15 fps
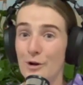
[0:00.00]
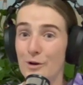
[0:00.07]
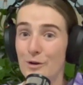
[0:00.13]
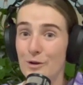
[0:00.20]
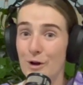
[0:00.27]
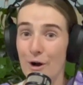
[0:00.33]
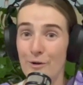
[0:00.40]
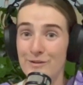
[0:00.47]

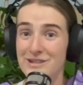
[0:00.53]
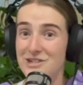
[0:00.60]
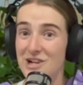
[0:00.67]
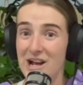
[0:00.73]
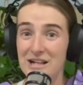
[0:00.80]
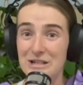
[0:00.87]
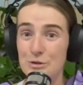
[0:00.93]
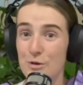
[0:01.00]
go and
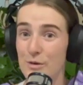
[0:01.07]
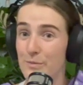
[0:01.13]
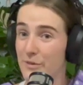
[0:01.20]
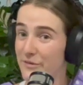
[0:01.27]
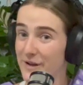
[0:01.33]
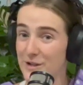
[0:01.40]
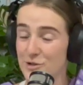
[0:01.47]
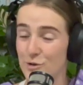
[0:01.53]
chat to a
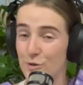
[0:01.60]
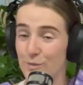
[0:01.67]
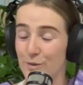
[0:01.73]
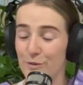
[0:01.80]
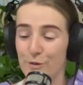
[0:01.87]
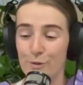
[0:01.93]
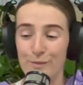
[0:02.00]
professional before